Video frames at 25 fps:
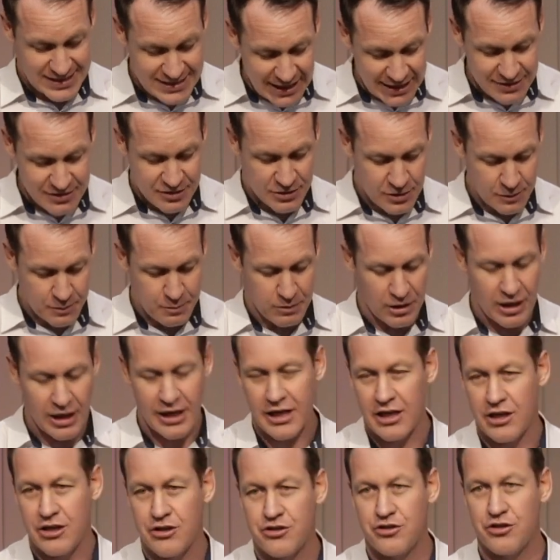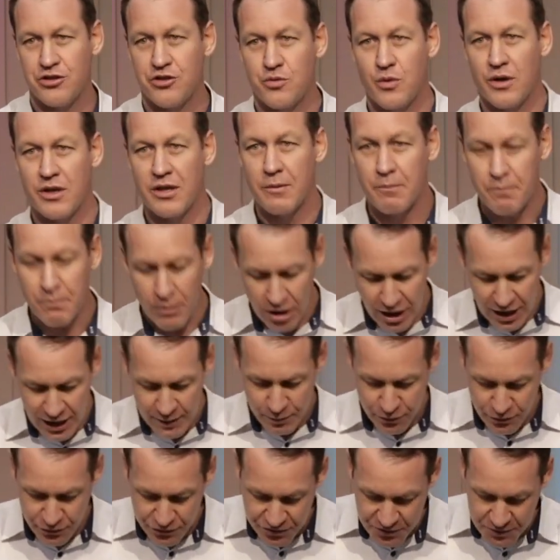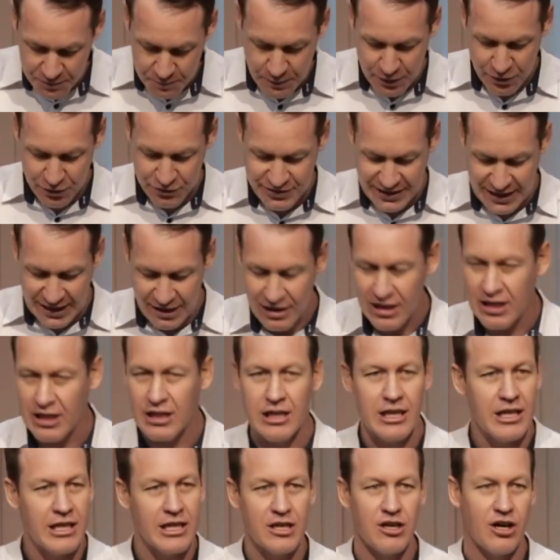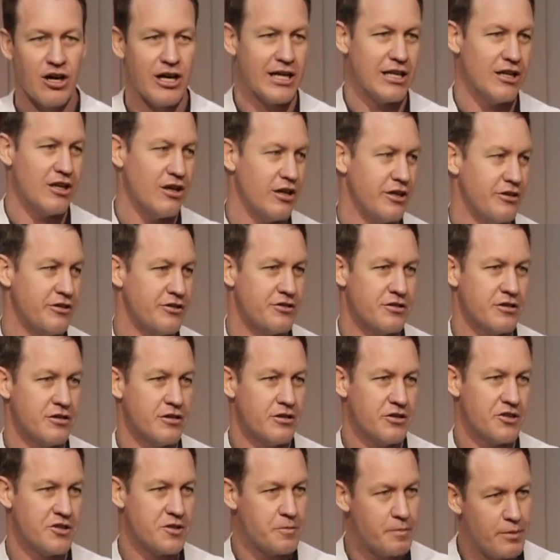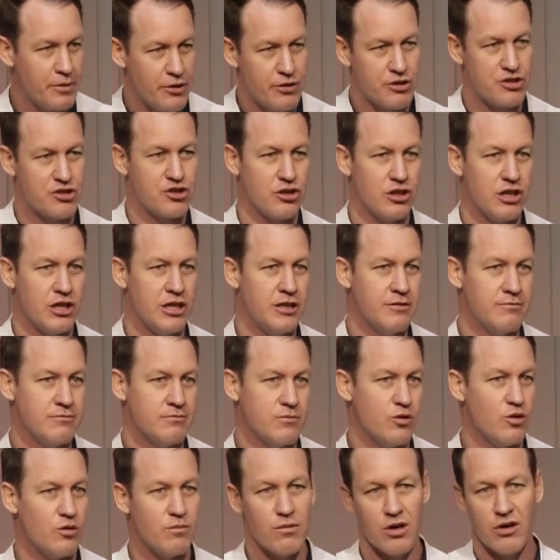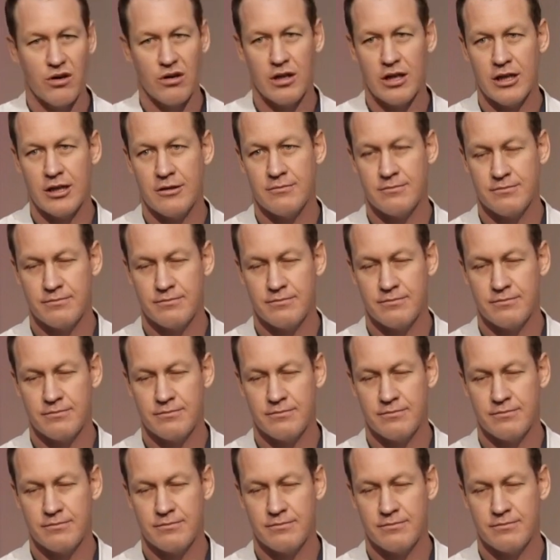doesn't apply to issues where the Bible spells out clear guidelines, spiritually or morally.